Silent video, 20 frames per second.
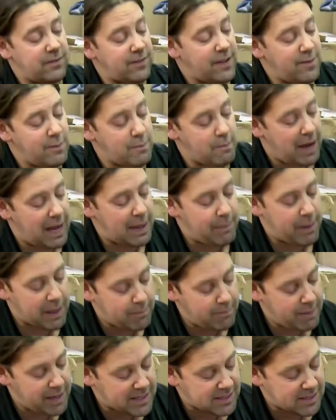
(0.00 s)
Even my big
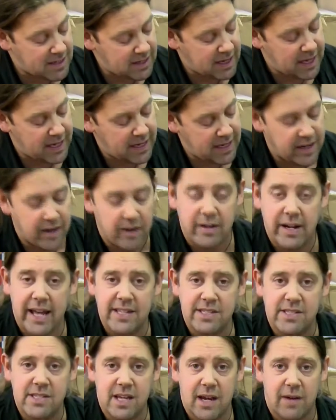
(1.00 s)
mitts can get in here
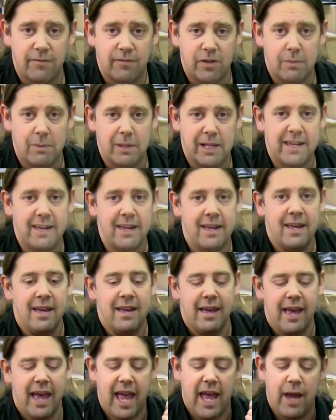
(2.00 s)
nice and comfortably,
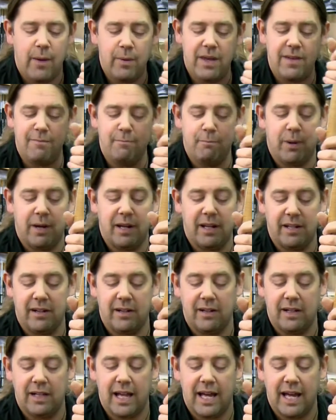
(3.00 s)
and we even put a
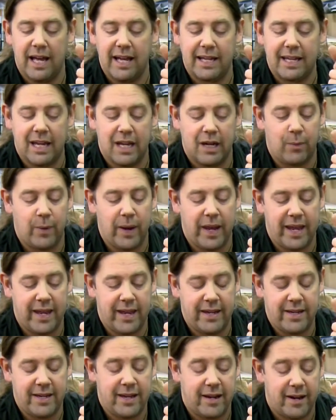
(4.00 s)
little cutaway
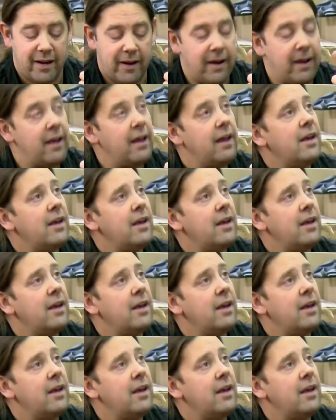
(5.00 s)
in here.